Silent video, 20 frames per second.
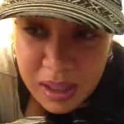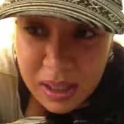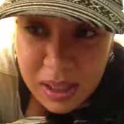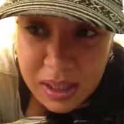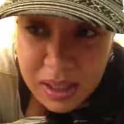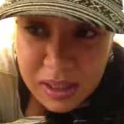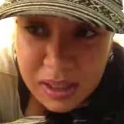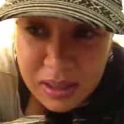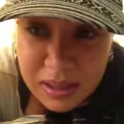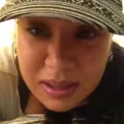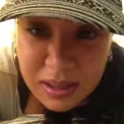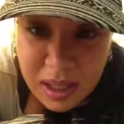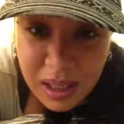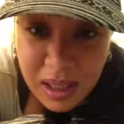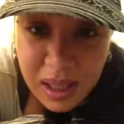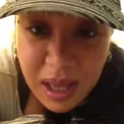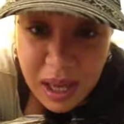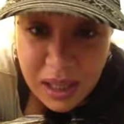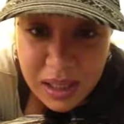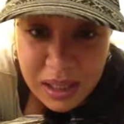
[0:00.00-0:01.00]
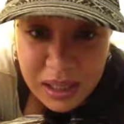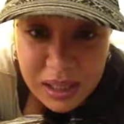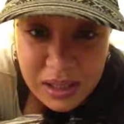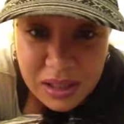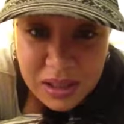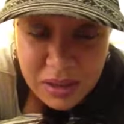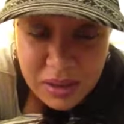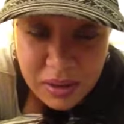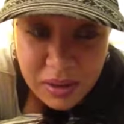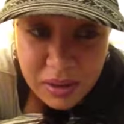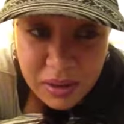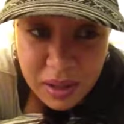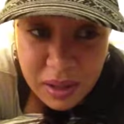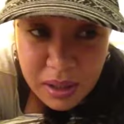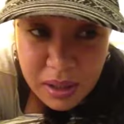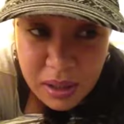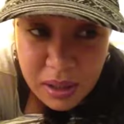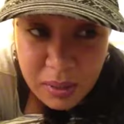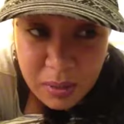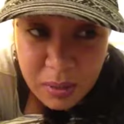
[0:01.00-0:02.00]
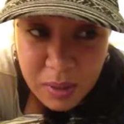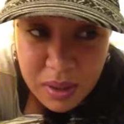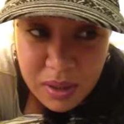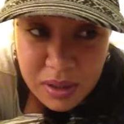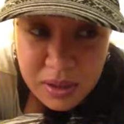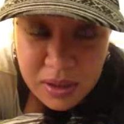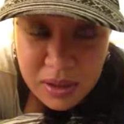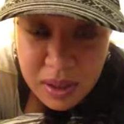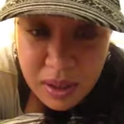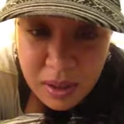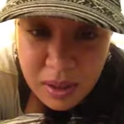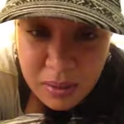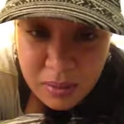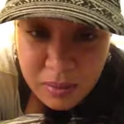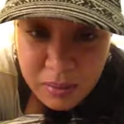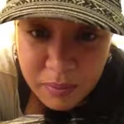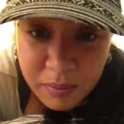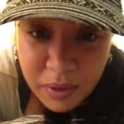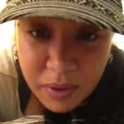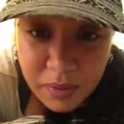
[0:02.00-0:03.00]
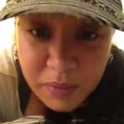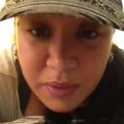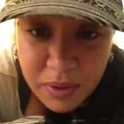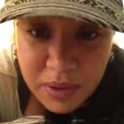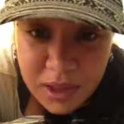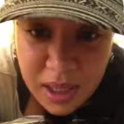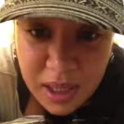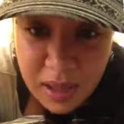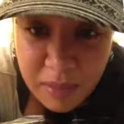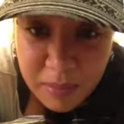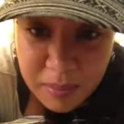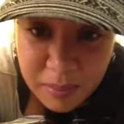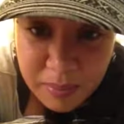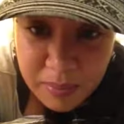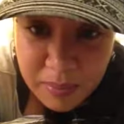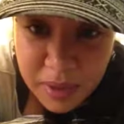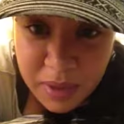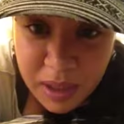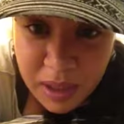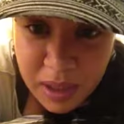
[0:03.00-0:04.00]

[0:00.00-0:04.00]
is a lot easier than it was for the first album.